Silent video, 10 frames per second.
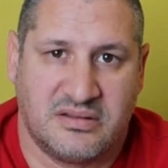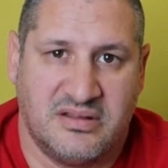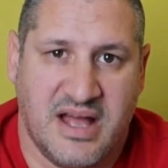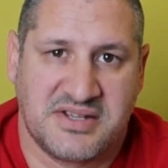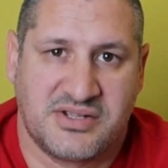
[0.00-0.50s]

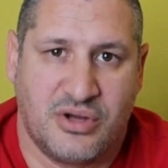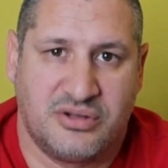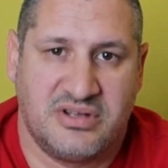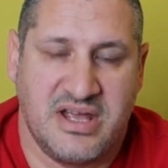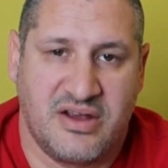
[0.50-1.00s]
does
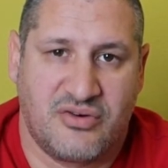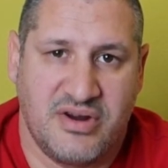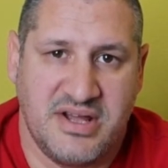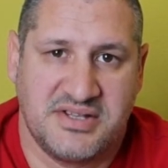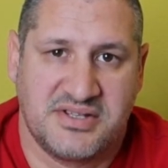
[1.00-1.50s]
not
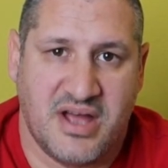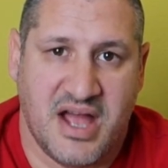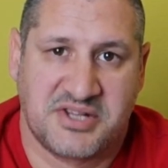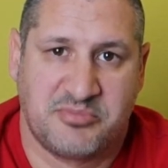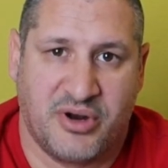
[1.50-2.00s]
increase
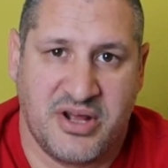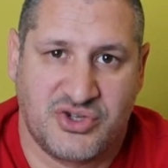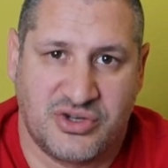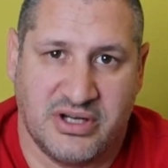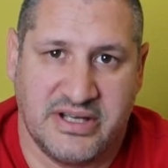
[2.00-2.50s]

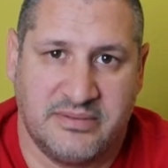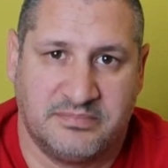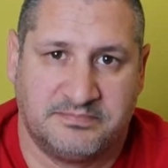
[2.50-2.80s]
exponentially.